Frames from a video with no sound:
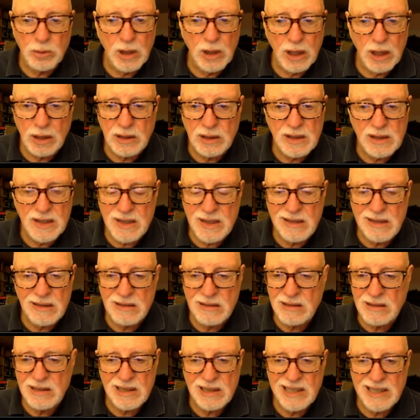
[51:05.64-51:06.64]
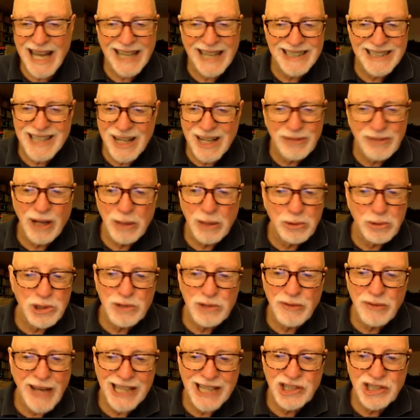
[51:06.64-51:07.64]
will, to identify which
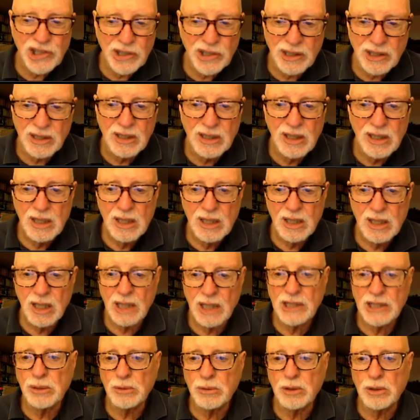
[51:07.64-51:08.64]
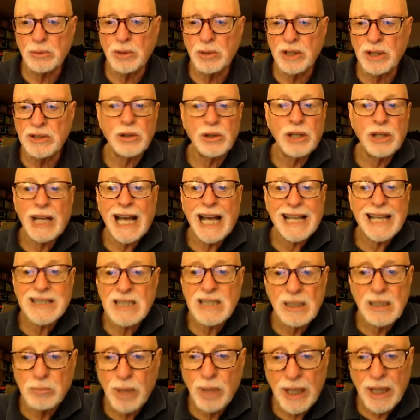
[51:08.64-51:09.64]
faction uh, you were with. You could ask
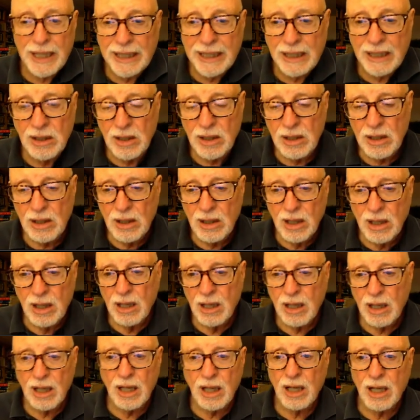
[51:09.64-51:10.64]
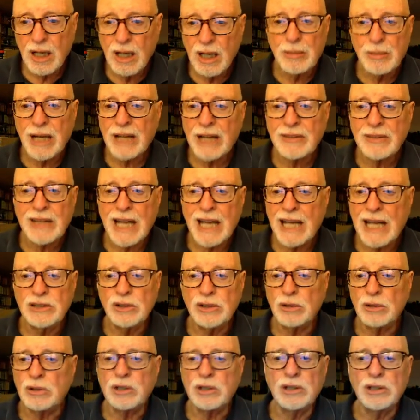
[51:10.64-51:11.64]
somebody uh, about that.
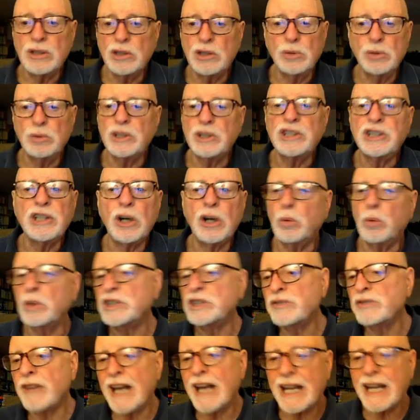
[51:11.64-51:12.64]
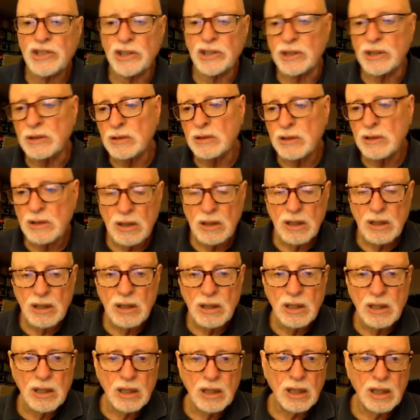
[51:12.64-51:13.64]
You, could, you would know which faction
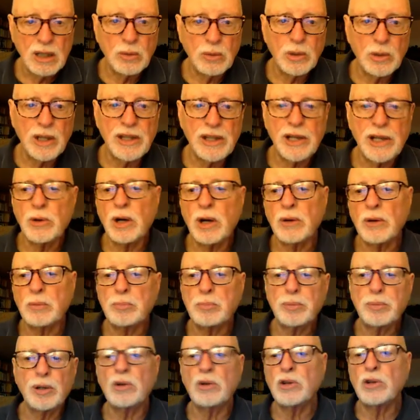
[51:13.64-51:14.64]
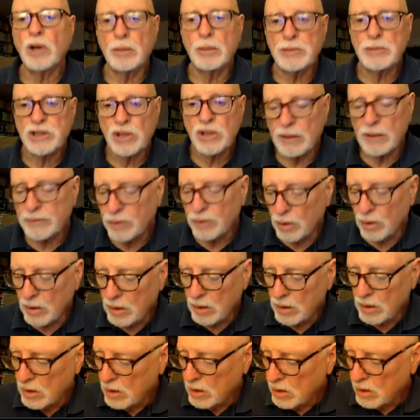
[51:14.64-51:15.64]
whether they were pro-Gorbachev or,
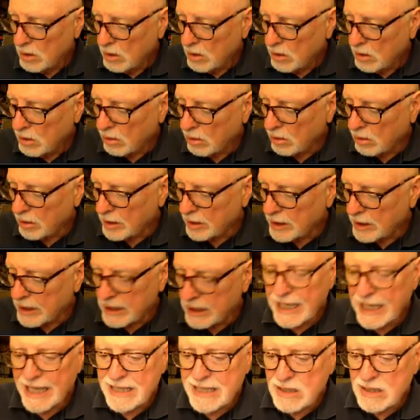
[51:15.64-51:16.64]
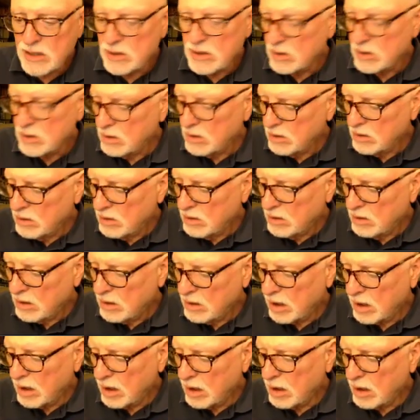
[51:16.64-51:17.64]
or against,
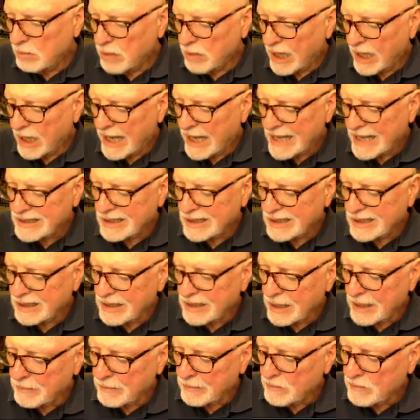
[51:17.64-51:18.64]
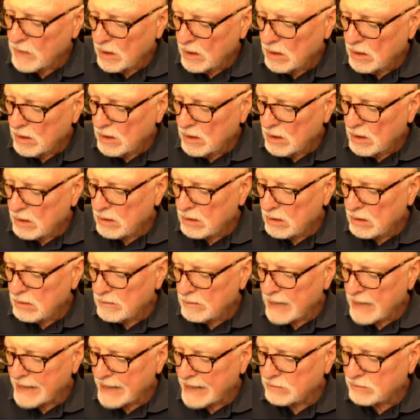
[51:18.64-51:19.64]
uh, by asking them
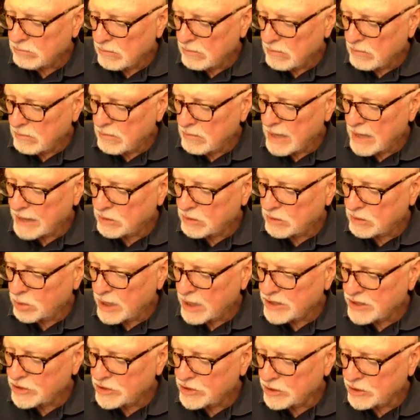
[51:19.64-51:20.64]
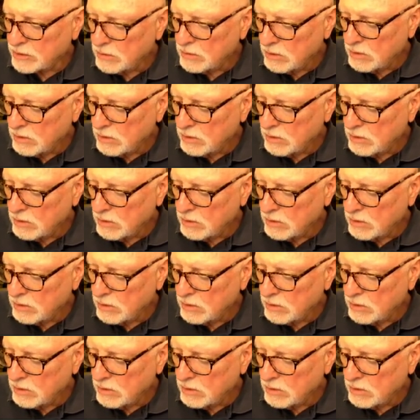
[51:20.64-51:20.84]
that, that question.